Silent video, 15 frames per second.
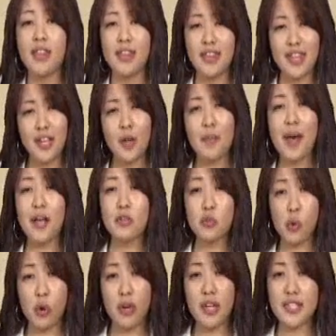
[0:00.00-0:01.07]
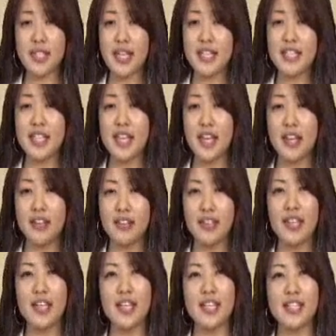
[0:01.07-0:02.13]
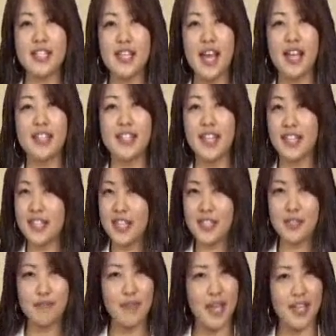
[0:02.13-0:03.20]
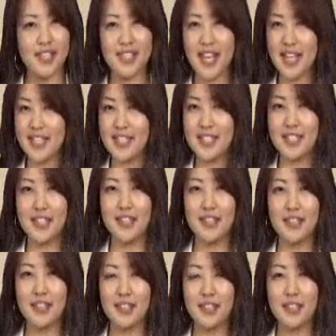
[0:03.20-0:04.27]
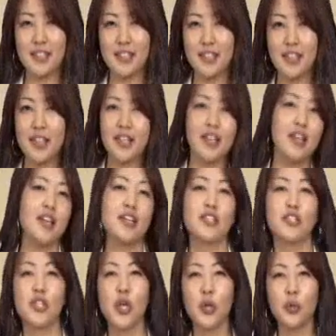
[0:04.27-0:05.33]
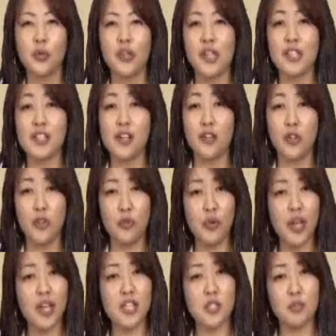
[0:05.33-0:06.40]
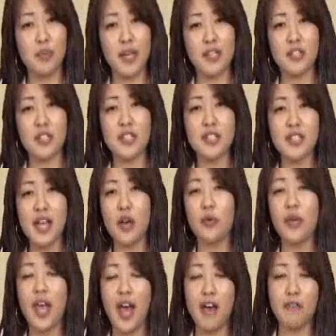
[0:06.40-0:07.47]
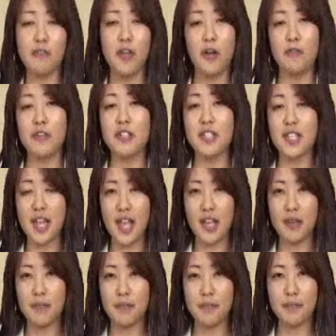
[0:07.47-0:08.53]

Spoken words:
the thing about Tori's idea is that it doesn't make sense. So, these are the 3 expressions that we have covered today.